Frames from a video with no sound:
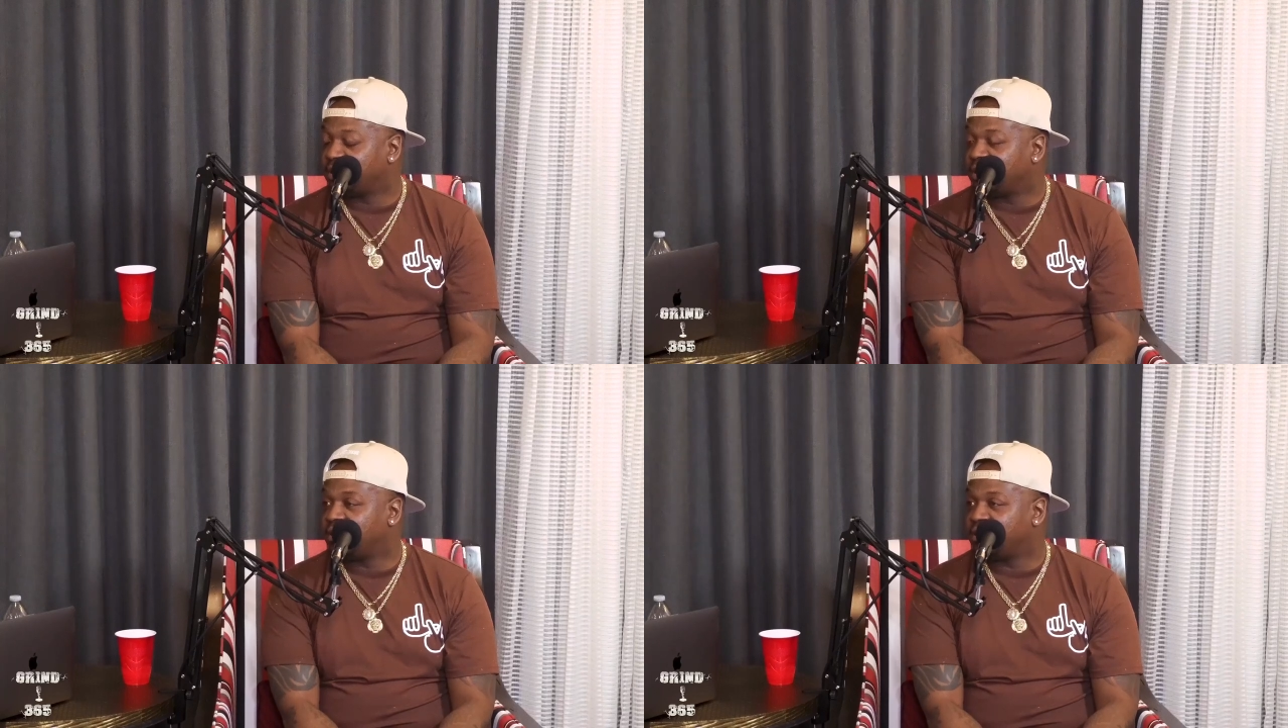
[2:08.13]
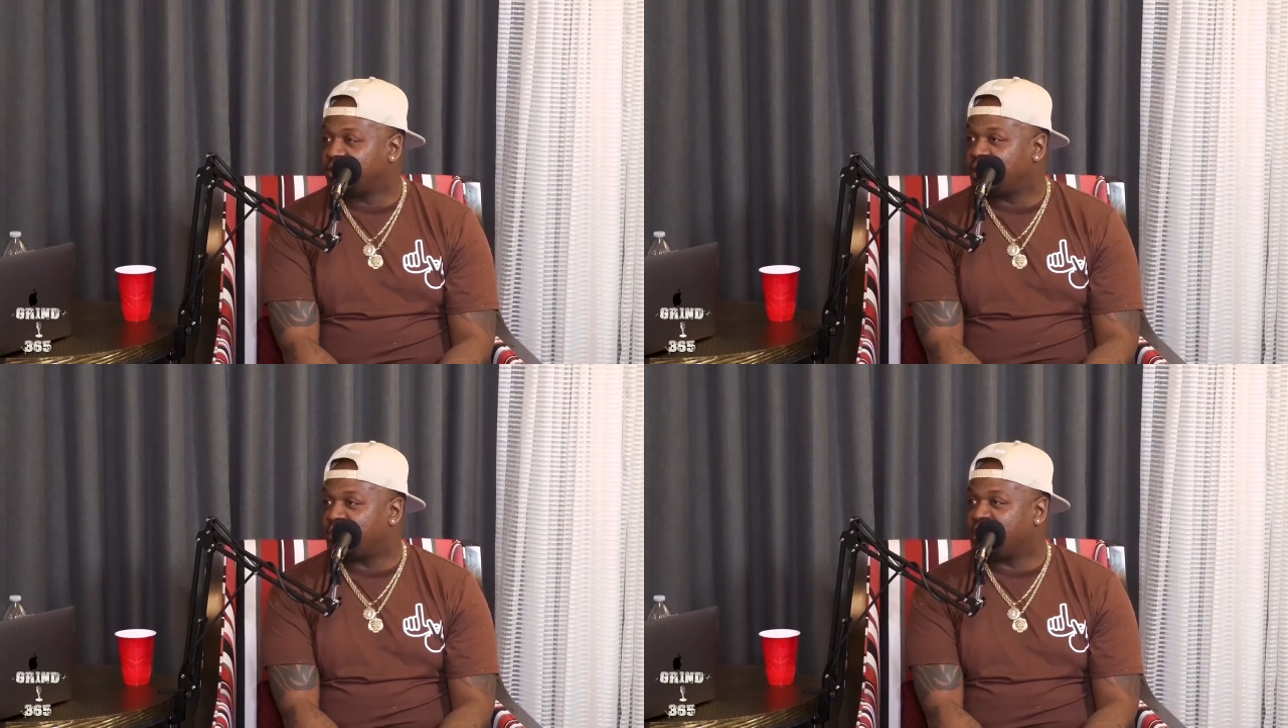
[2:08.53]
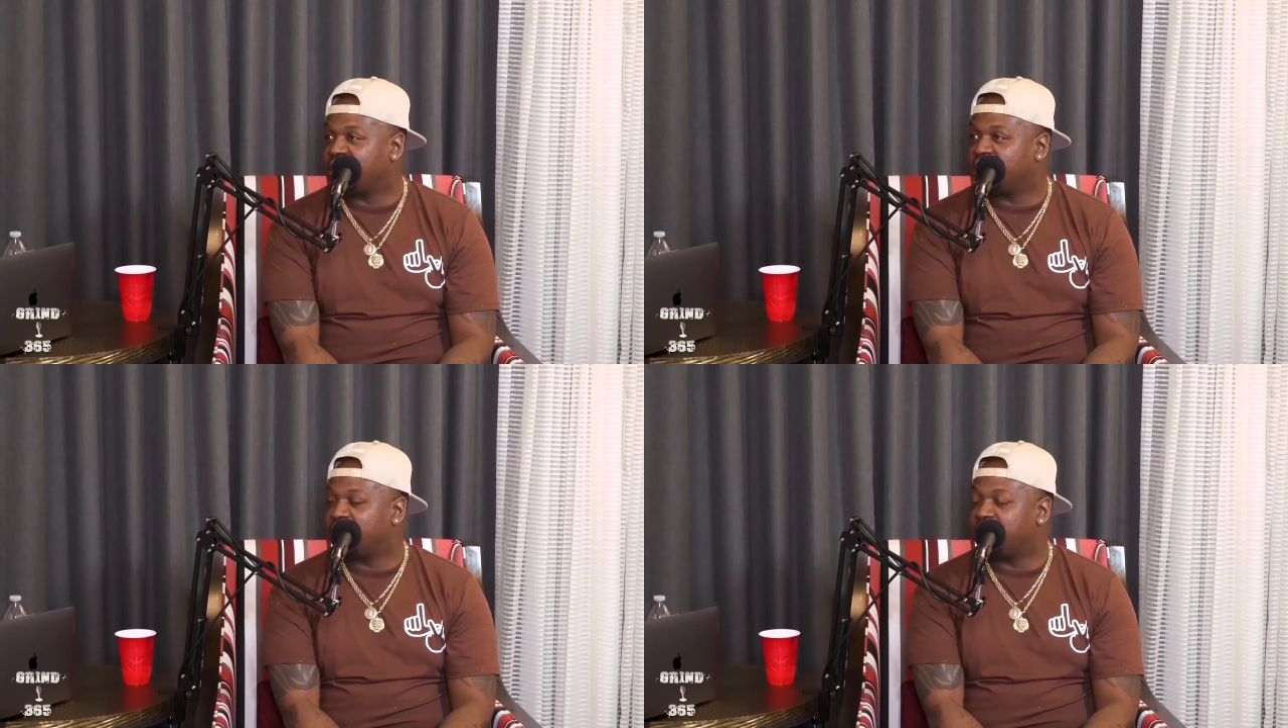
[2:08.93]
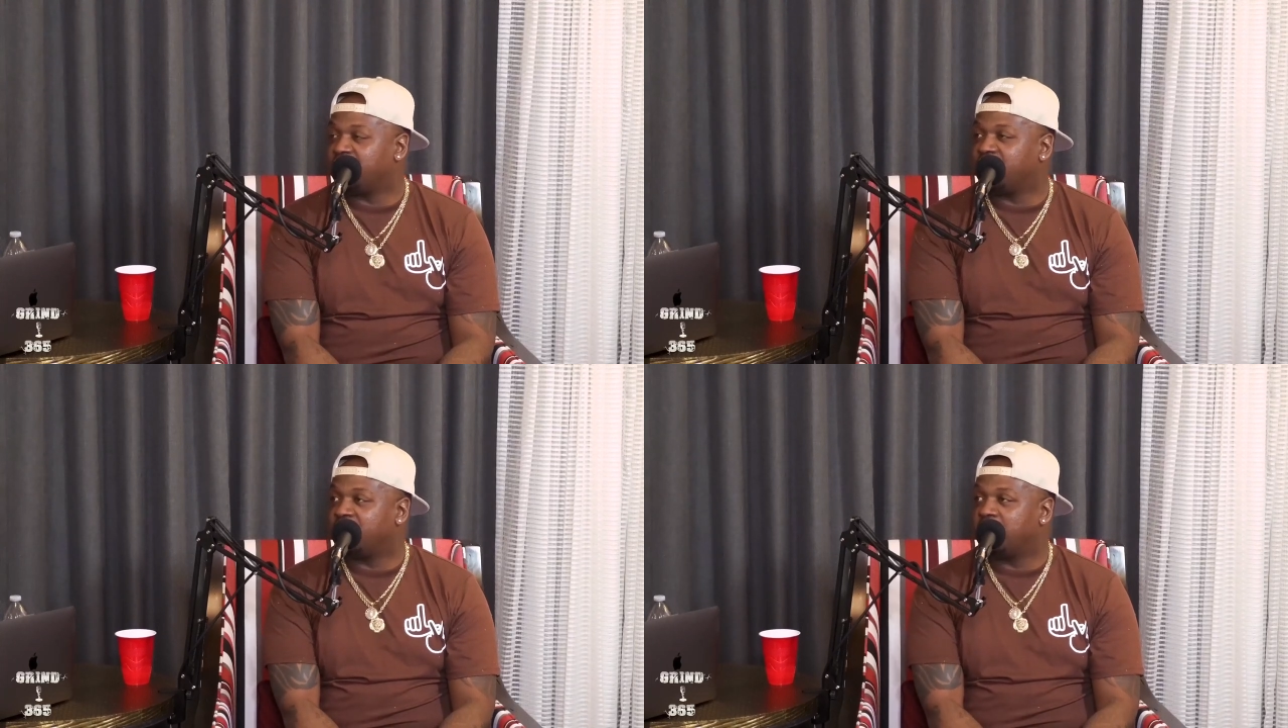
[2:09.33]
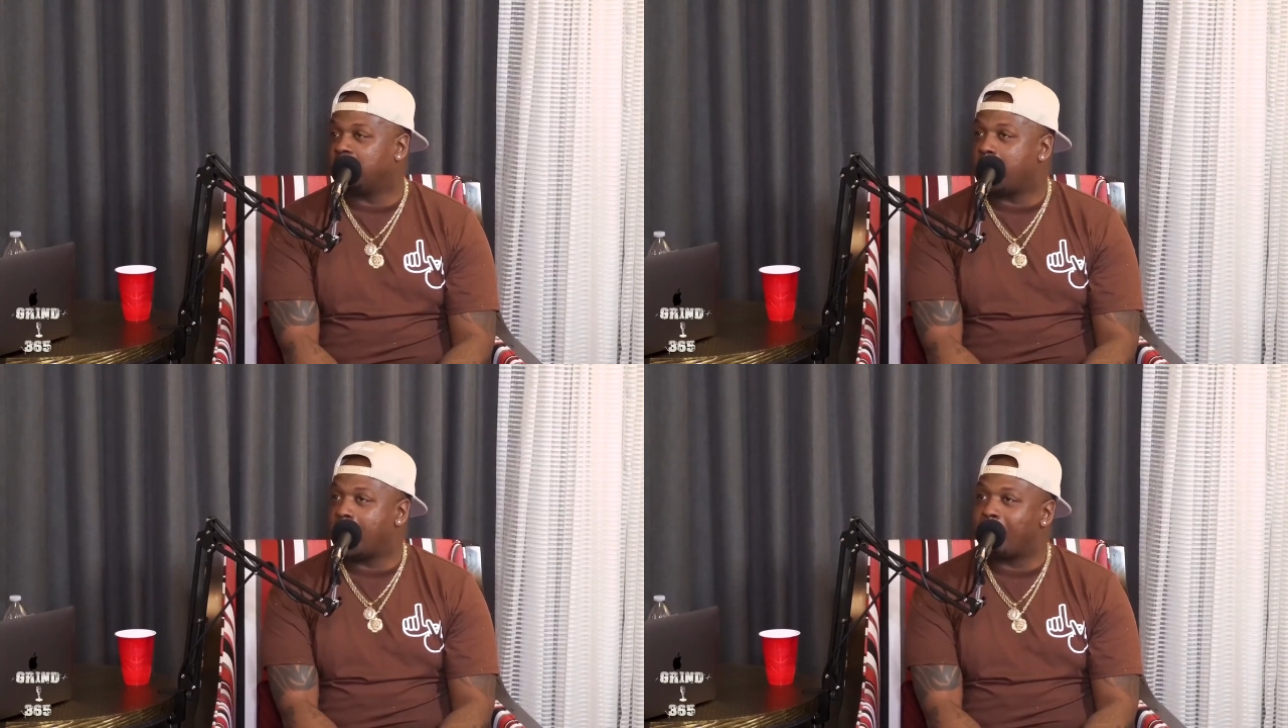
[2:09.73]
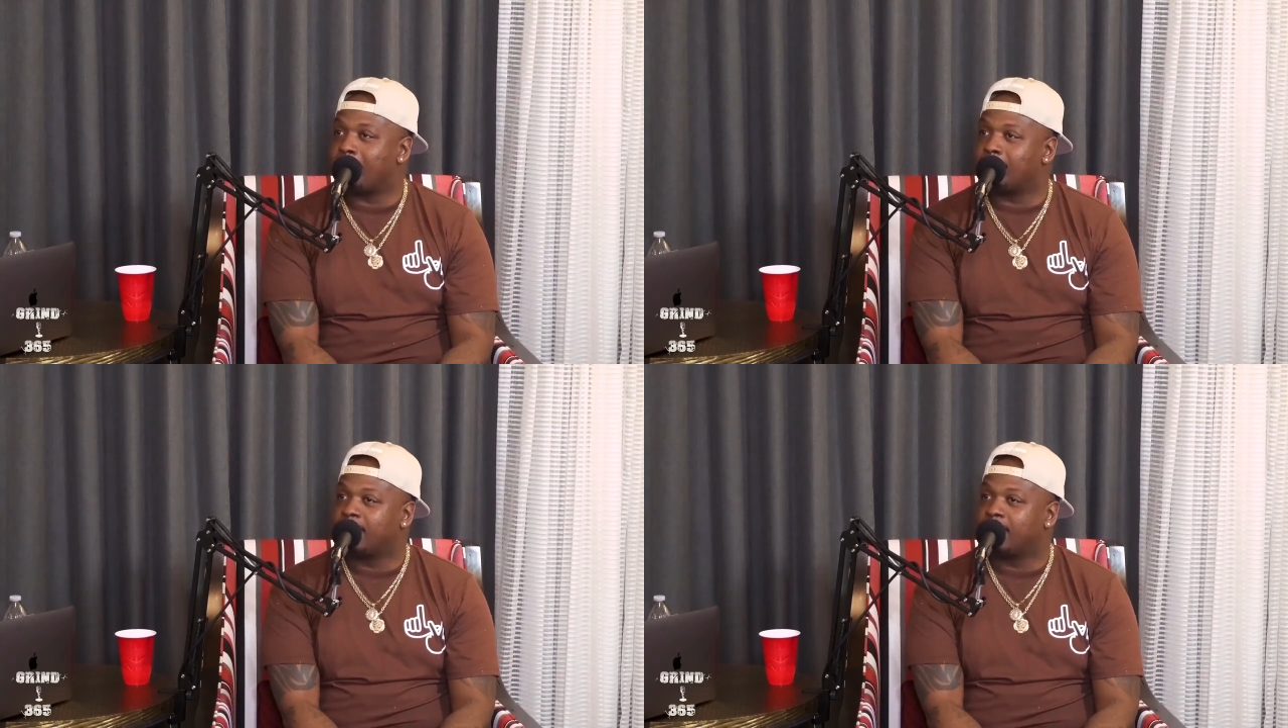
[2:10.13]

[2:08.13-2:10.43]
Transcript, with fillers: yeah. I mean, I mean, um,